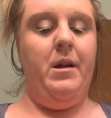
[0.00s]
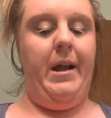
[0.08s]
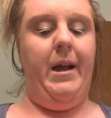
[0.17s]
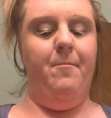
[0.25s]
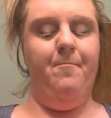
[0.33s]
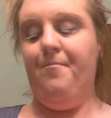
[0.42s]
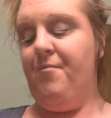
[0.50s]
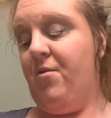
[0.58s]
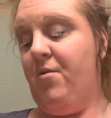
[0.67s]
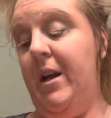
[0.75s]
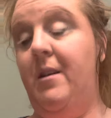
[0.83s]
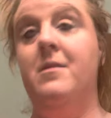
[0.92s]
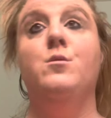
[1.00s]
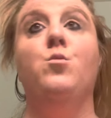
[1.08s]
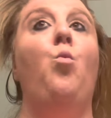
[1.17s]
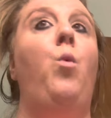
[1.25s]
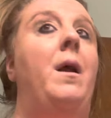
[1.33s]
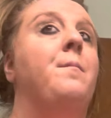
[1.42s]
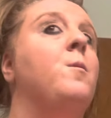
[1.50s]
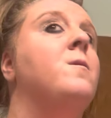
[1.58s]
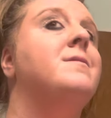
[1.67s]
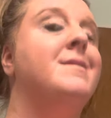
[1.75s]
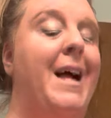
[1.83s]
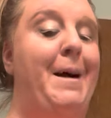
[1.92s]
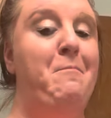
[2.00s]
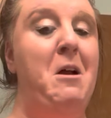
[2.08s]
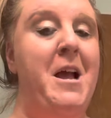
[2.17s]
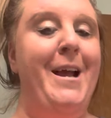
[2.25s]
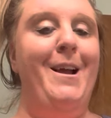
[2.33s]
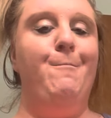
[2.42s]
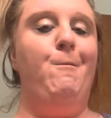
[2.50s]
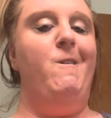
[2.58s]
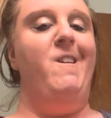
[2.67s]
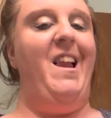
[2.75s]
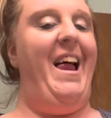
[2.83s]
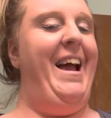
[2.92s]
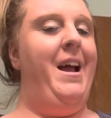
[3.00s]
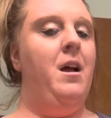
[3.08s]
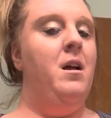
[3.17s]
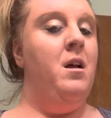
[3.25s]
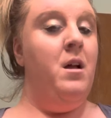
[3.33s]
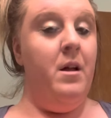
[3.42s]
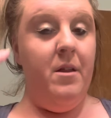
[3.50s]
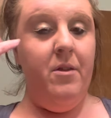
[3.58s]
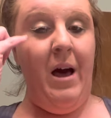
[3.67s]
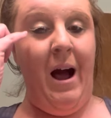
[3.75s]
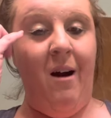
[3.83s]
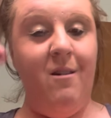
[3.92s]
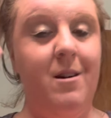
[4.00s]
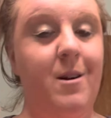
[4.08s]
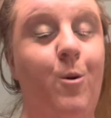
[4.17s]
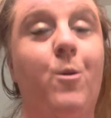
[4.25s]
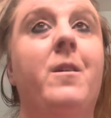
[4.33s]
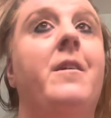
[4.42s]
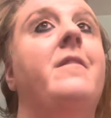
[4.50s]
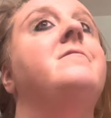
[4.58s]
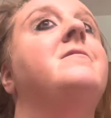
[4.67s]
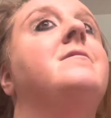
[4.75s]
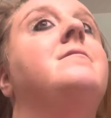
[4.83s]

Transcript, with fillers: Okay, there's one more step. You're probably like, the outer corner